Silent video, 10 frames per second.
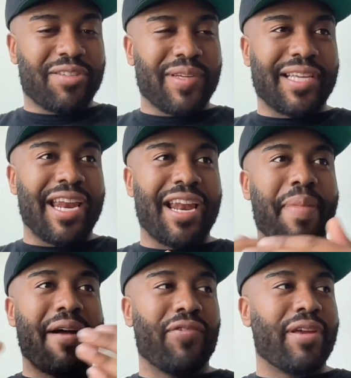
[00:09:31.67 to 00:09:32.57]
to be said, and I'm
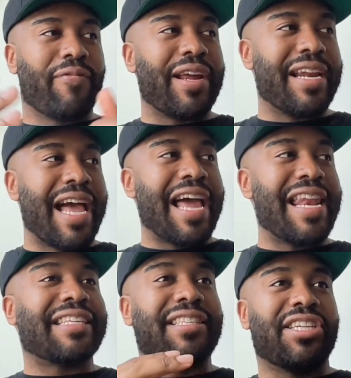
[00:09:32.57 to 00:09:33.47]
not really afraid. And
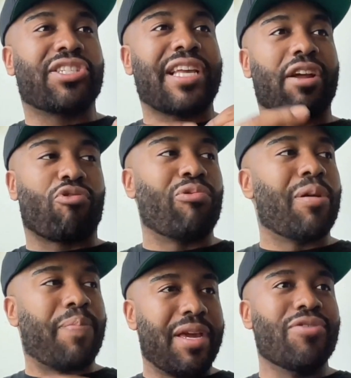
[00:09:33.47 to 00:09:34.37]
that's just kind of growing
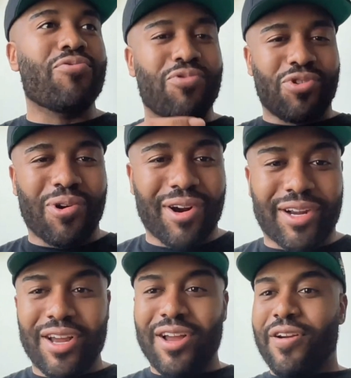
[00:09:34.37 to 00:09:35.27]
up in New York.
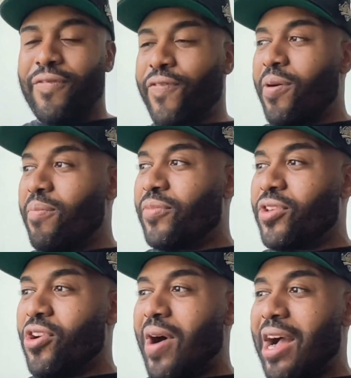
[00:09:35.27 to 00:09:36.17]
From
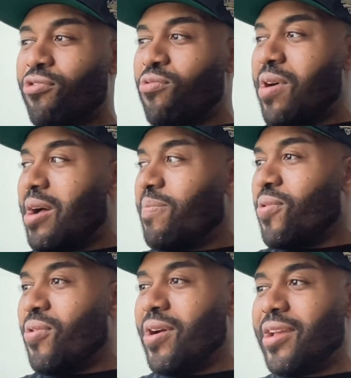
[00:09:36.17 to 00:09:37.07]
I grew up
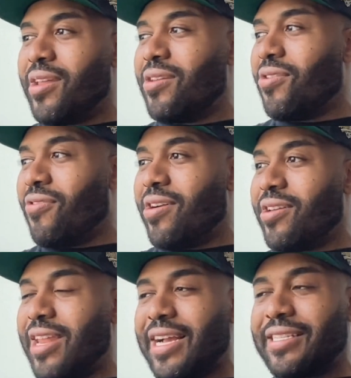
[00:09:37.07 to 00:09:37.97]
on
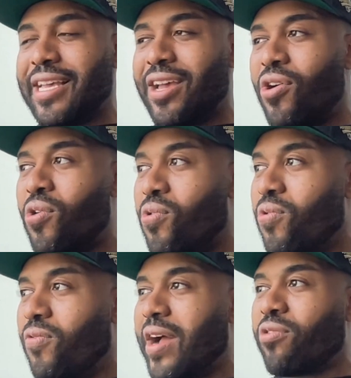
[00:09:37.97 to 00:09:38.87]
like I said,
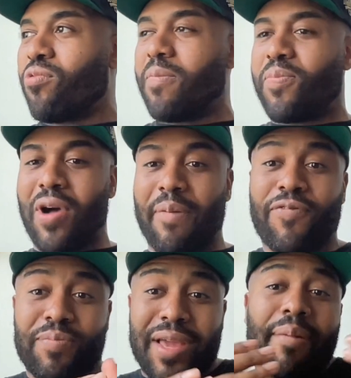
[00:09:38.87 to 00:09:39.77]
Hove. I grew up on.
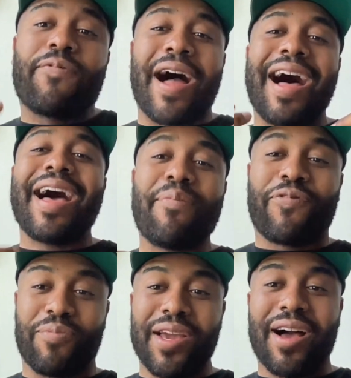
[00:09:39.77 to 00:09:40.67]
I'm
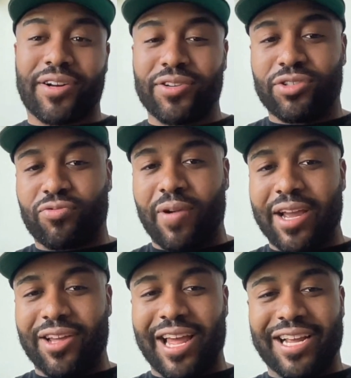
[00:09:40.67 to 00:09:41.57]
from Yonkers, right?
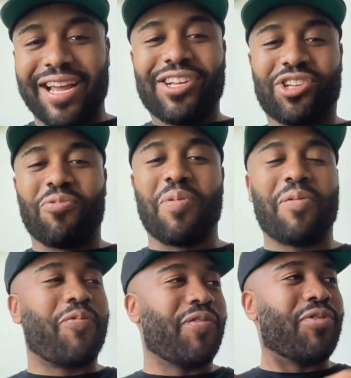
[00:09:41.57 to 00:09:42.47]
Like so.
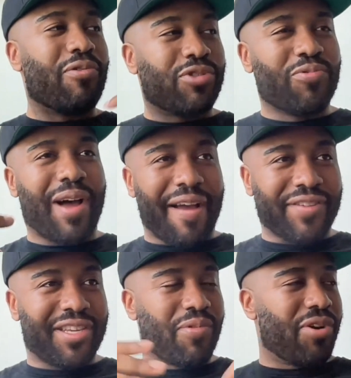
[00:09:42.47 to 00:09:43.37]
But for those who
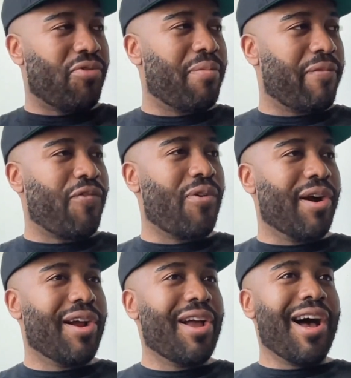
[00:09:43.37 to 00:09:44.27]
obviously weren't on
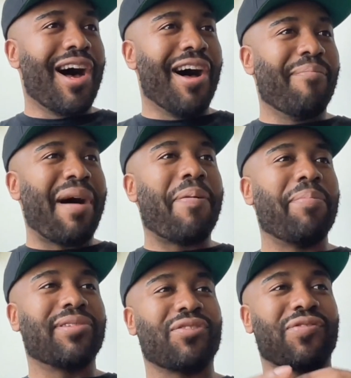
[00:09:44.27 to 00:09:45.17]
before, my
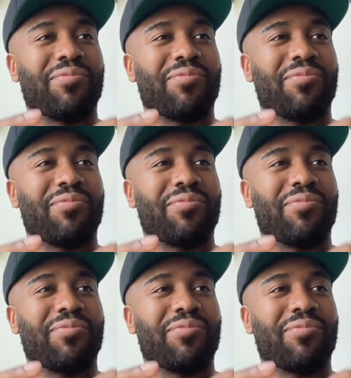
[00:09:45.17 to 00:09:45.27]
publicist for some